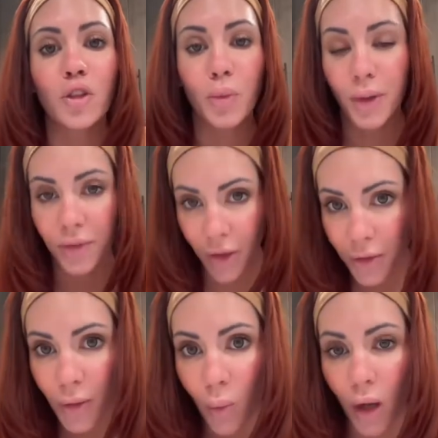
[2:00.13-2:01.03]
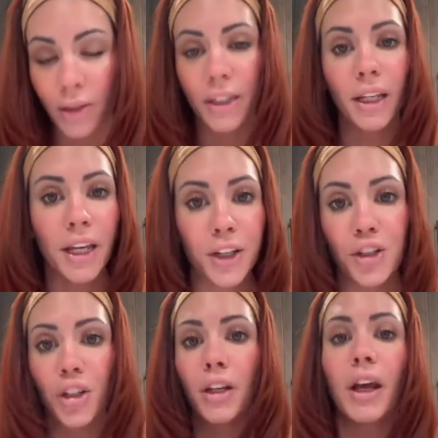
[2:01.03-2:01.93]
prevent the welting,
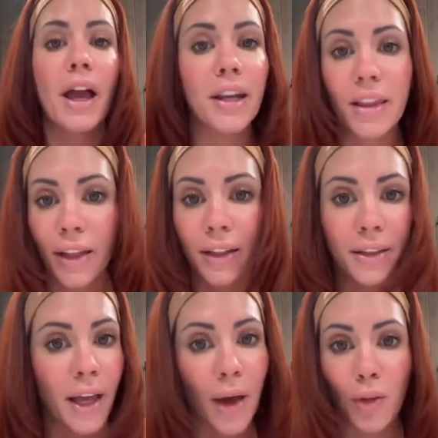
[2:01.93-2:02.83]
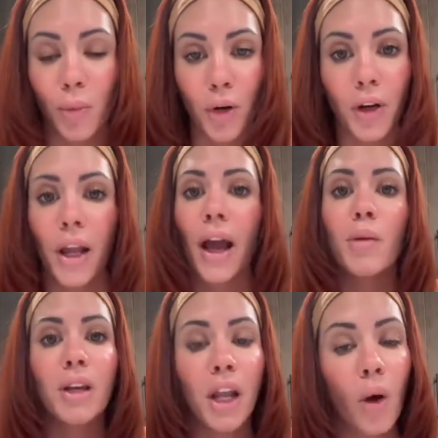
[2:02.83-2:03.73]
itching, anything like that, the burning, I
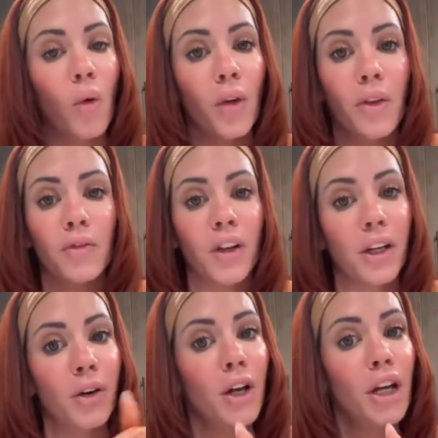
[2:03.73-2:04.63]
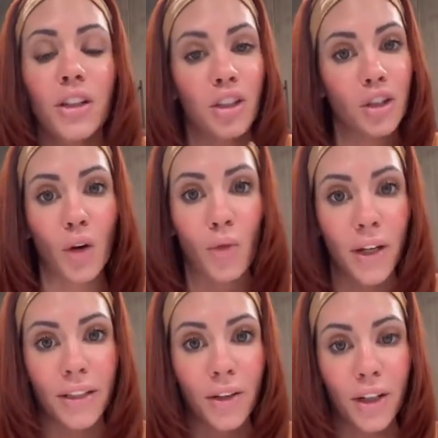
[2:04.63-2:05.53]
made a whole nother video. Just go right
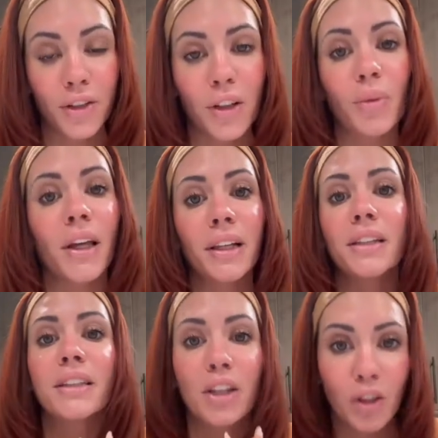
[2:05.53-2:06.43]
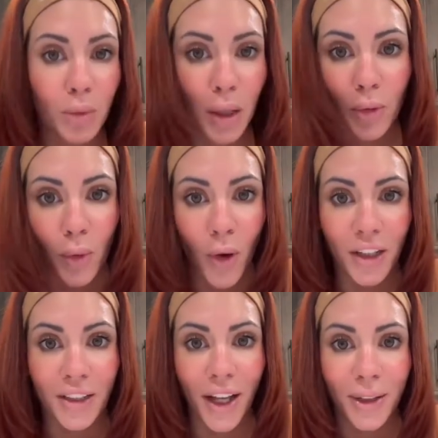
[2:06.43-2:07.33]
down here to the playlist and you'll be able to watch that.